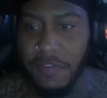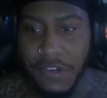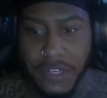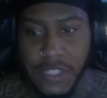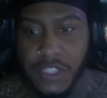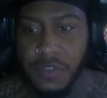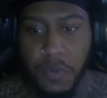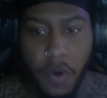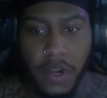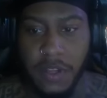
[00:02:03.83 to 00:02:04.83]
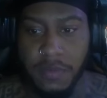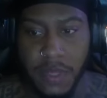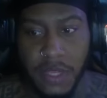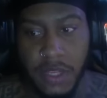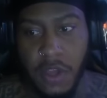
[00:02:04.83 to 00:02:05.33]
disappointed
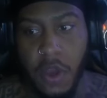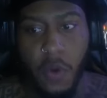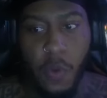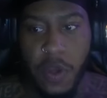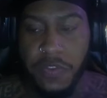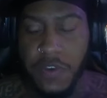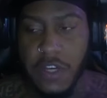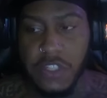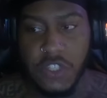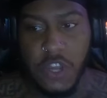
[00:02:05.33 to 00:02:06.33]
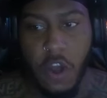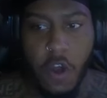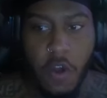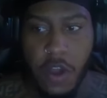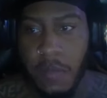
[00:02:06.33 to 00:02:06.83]
me with a
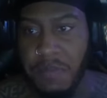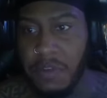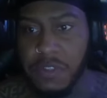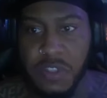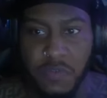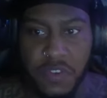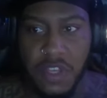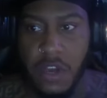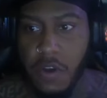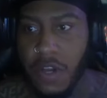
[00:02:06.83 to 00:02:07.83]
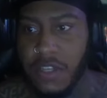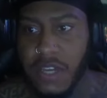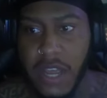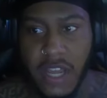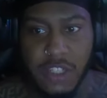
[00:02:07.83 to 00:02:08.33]
song, a music video, a
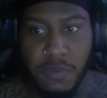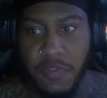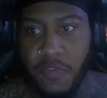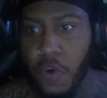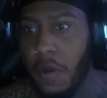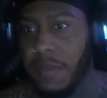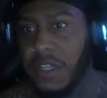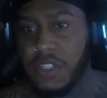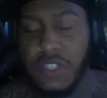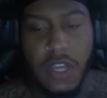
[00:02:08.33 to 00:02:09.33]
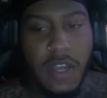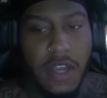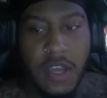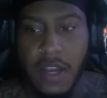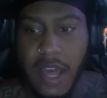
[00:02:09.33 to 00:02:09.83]
dance performance.
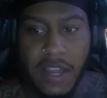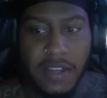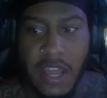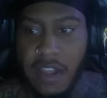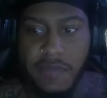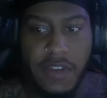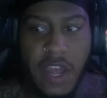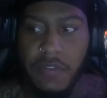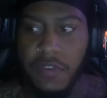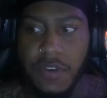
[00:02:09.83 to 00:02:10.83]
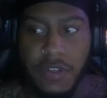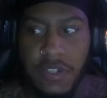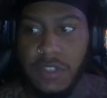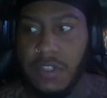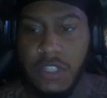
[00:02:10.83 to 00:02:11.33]
Like, Dave never
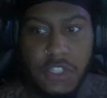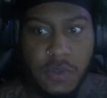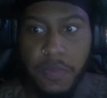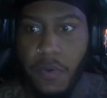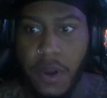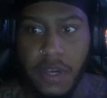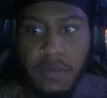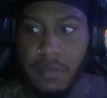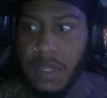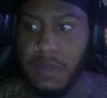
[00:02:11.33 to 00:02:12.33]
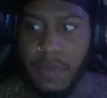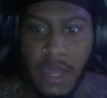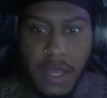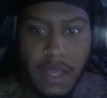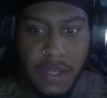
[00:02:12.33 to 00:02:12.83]
disappointed me,
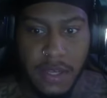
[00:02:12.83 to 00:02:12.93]
man.